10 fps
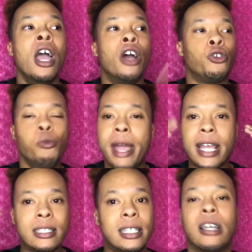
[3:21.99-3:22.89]
You make
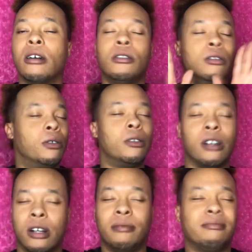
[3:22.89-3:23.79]
us think, oh,
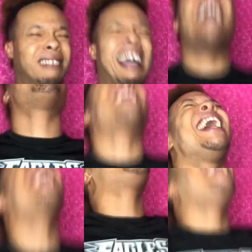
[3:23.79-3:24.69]
girl, I
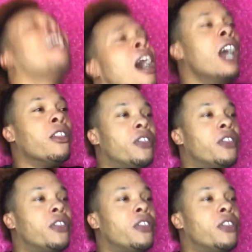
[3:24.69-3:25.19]
thank you.